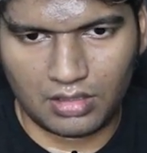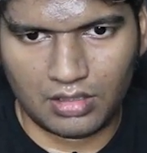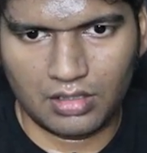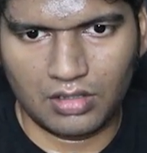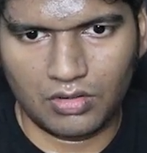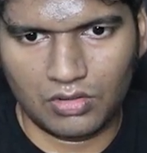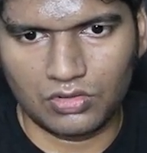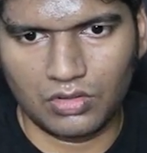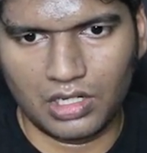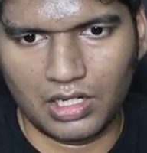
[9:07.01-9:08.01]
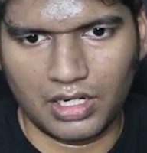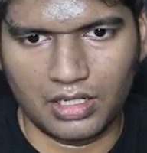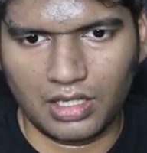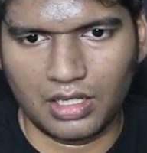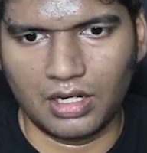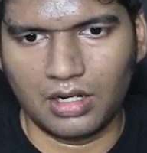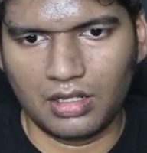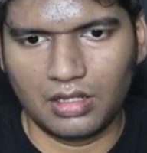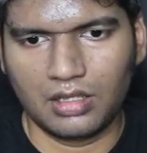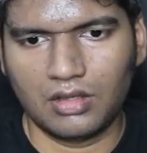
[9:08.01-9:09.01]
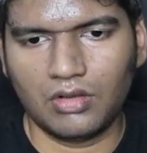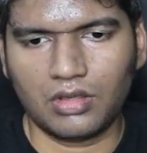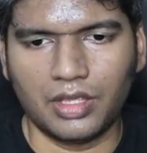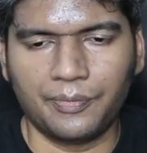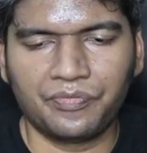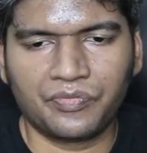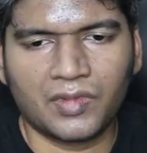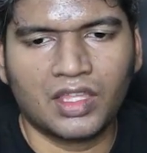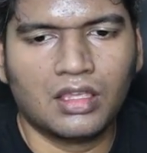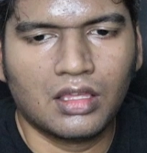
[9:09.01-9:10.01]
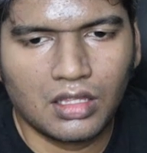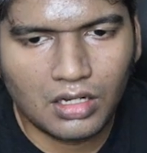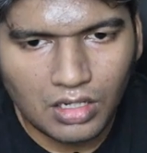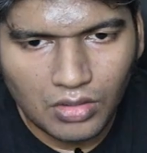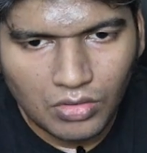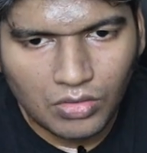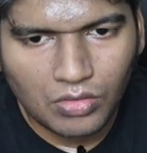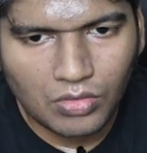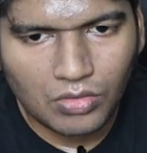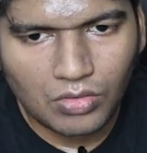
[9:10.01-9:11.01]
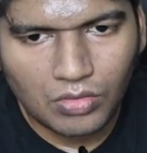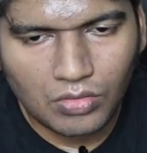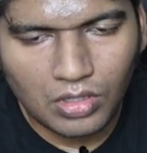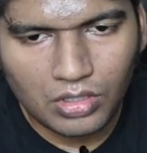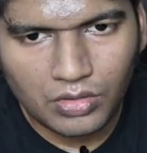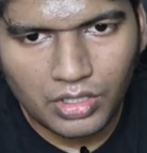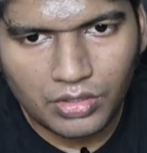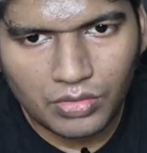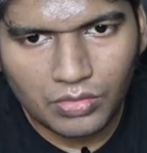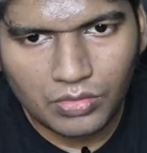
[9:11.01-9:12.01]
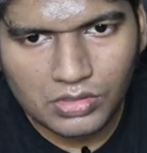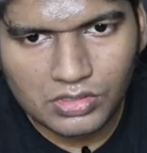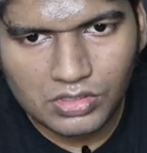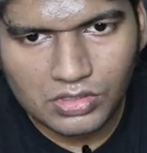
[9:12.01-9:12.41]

Here also I'll add the card. Okay, now what you need to do is